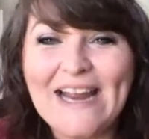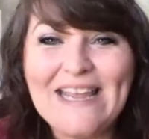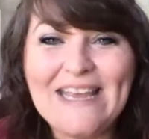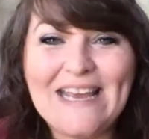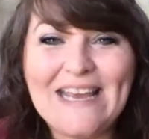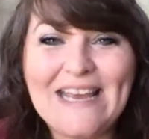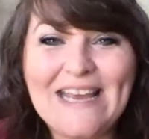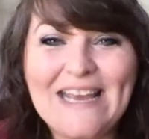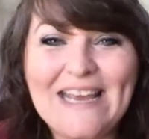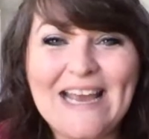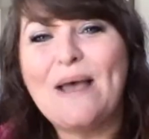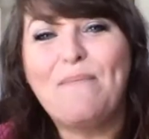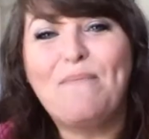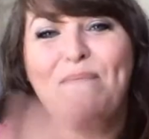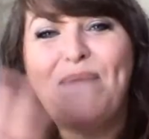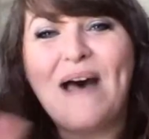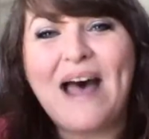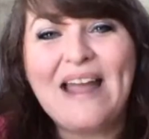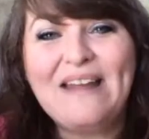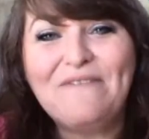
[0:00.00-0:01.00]
All right, you guys,
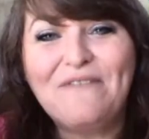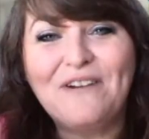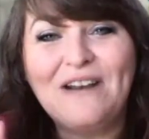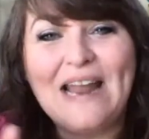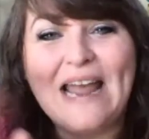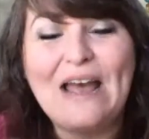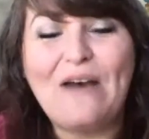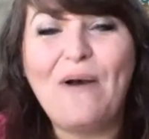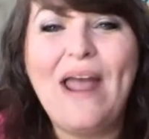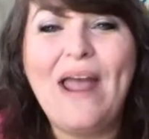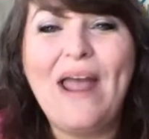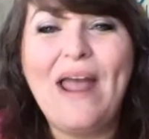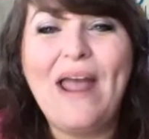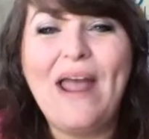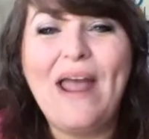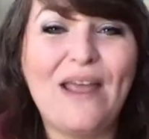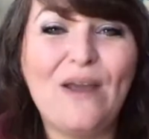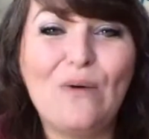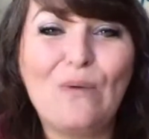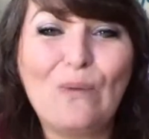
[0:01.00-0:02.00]
bye for now.
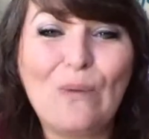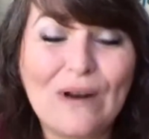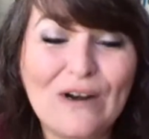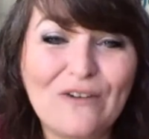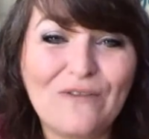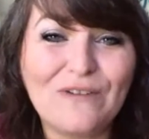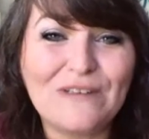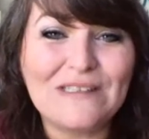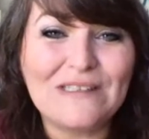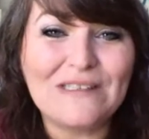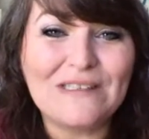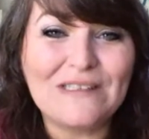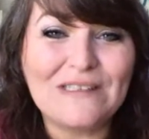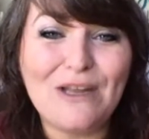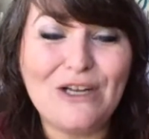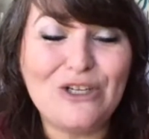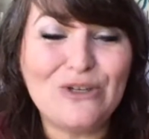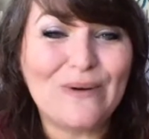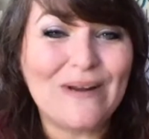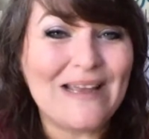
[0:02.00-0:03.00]
Have a wonderful
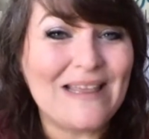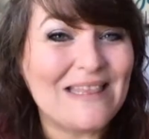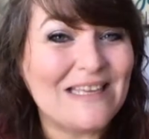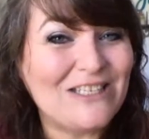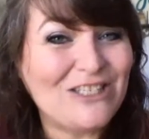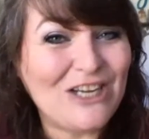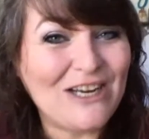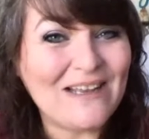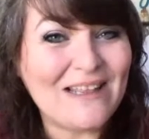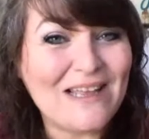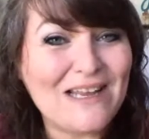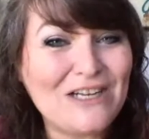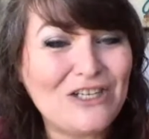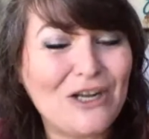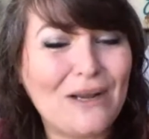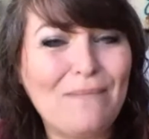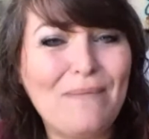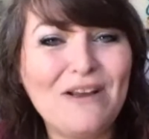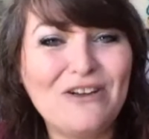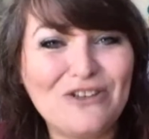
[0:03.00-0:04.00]
time enjoying the
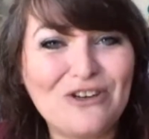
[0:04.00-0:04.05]
challenge.